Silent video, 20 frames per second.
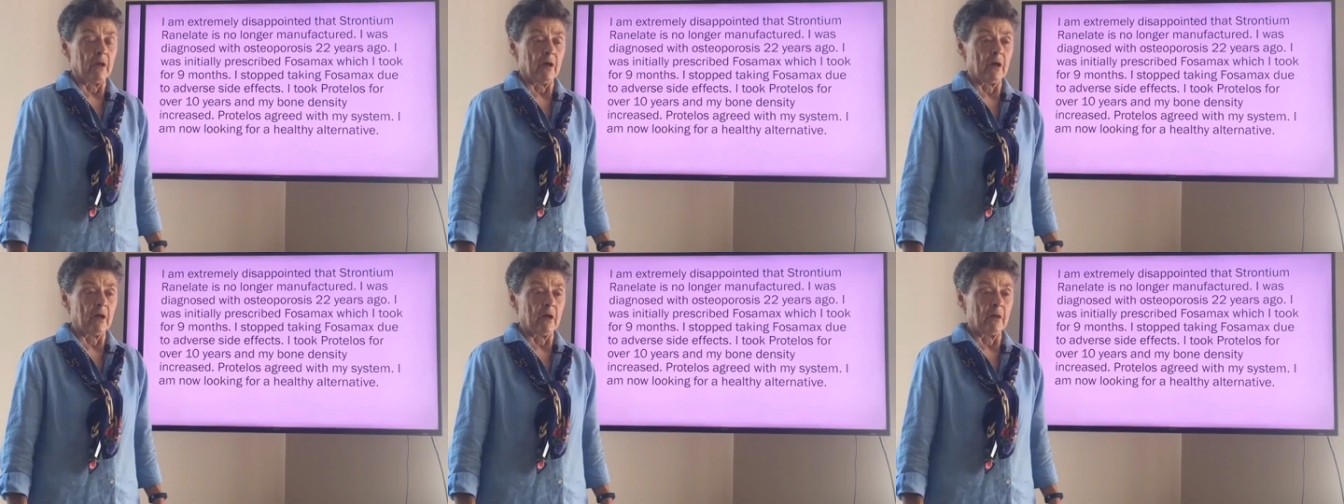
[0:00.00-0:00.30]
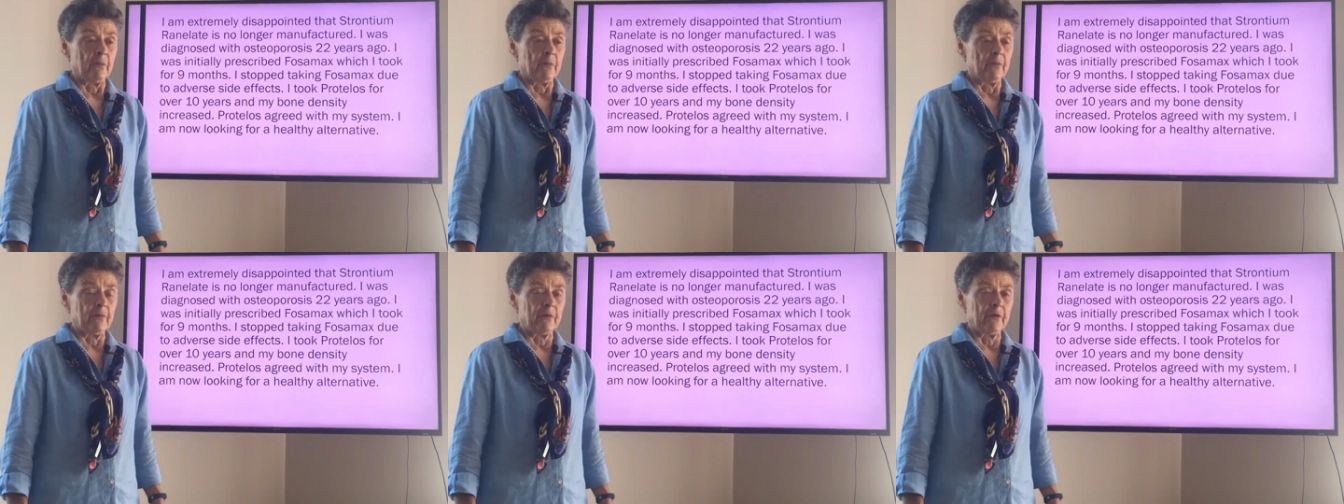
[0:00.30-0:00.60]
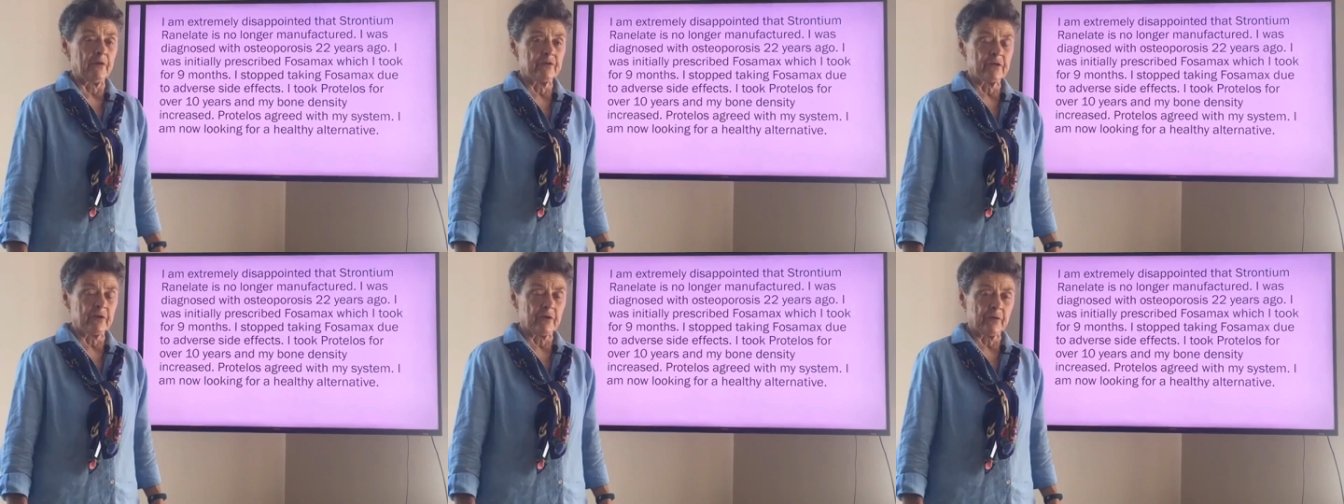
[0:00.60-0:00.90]
Um,
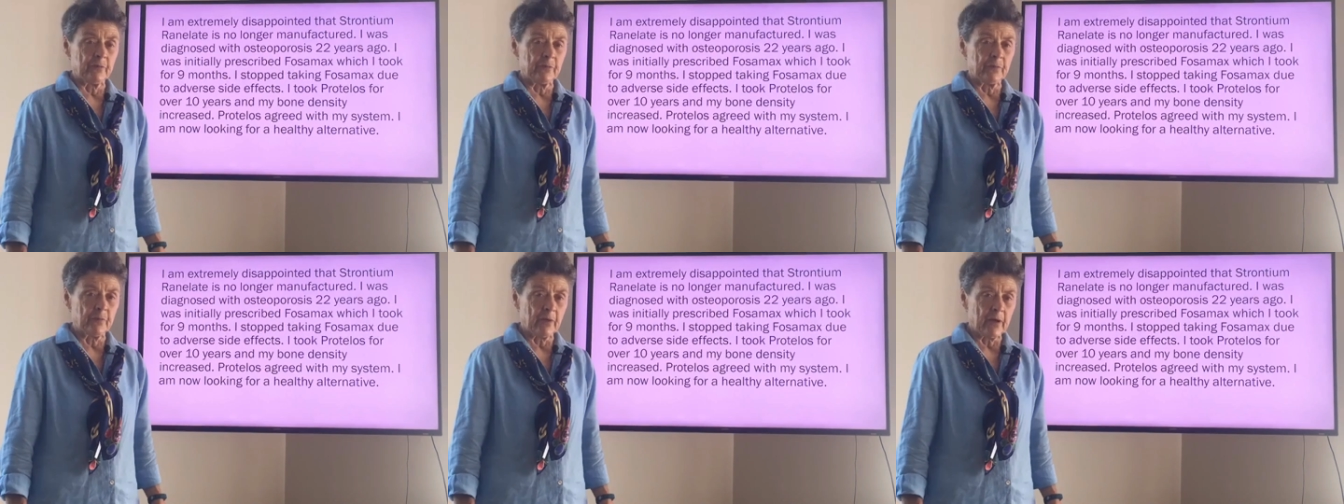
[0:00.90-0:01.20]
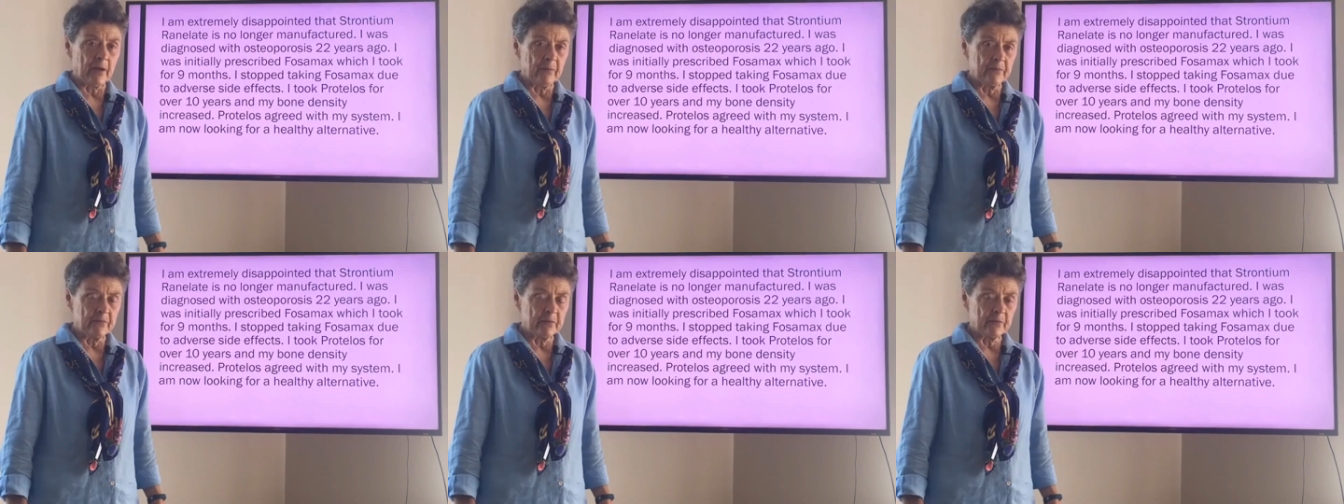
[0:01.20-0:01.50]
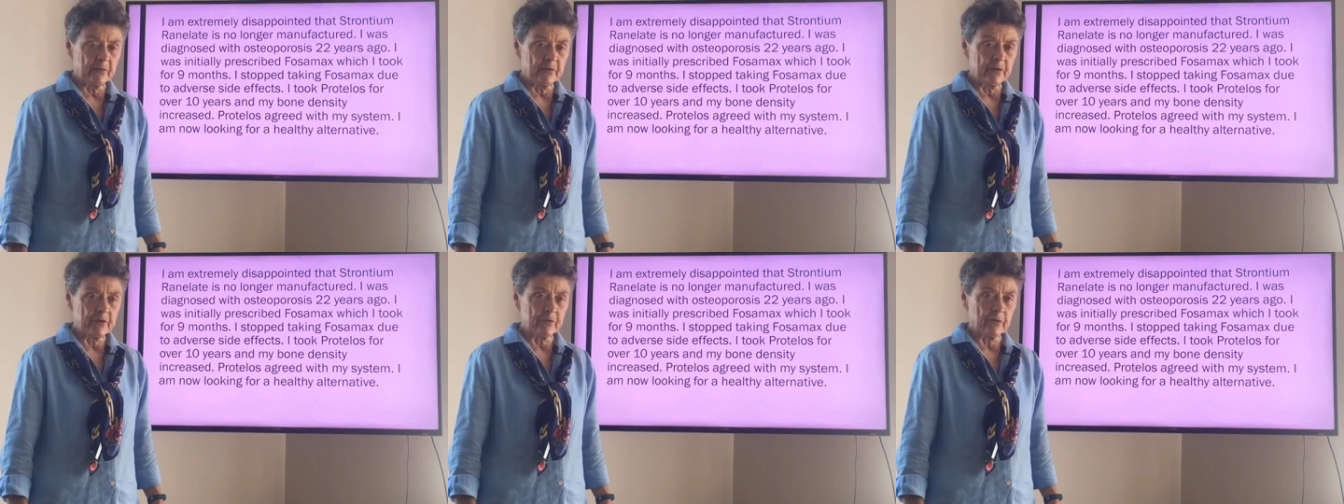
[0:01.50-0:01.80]
there's other problems
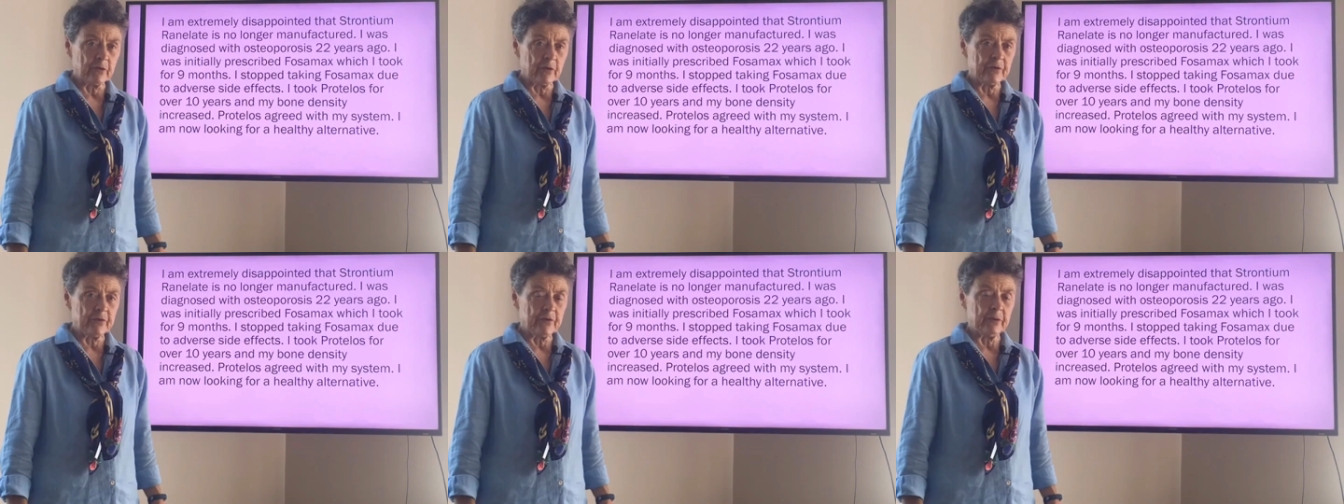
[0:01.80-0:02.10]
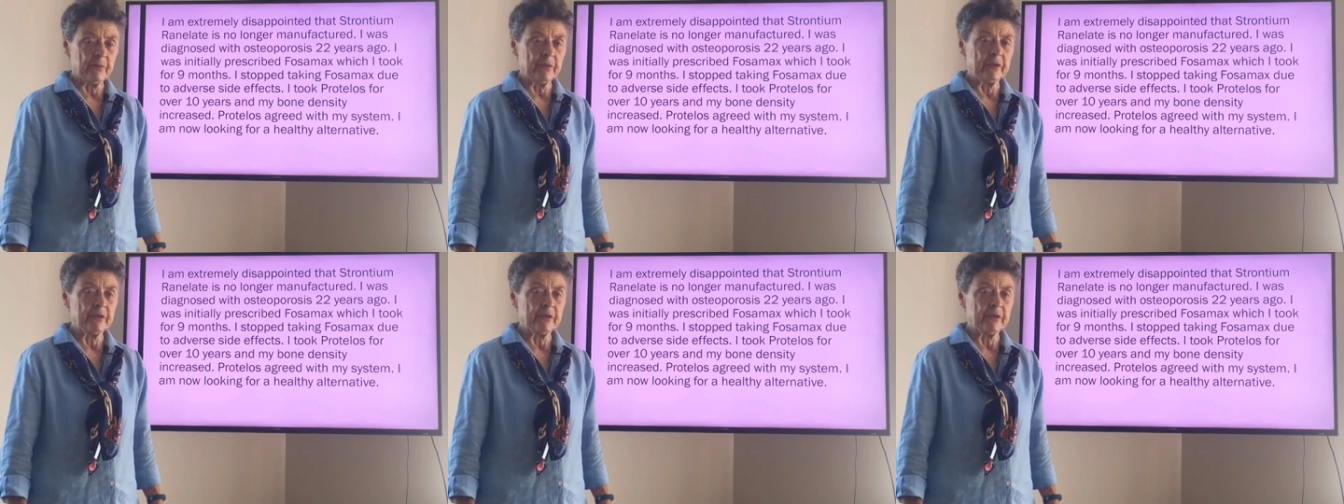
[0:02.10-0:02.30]
with strontium.